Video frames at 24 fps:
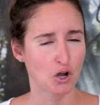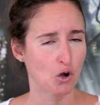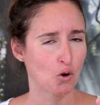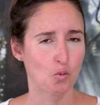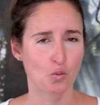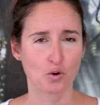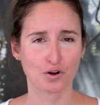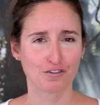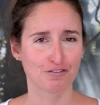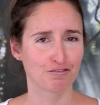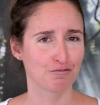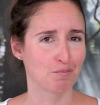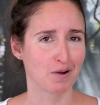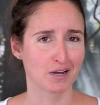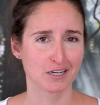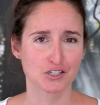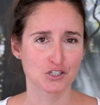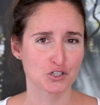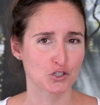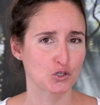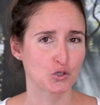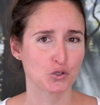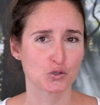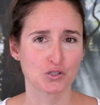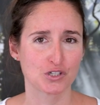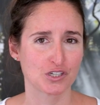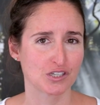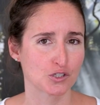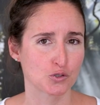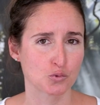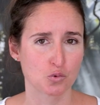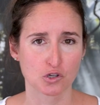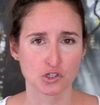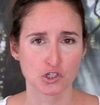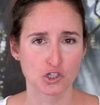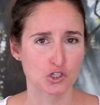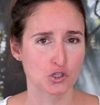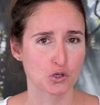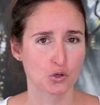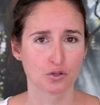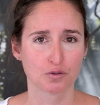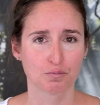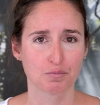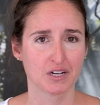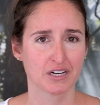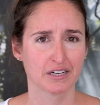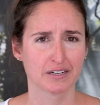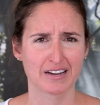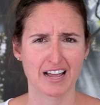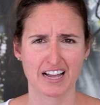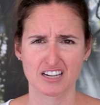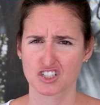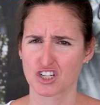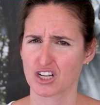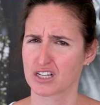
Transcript: One of my students once told me in class,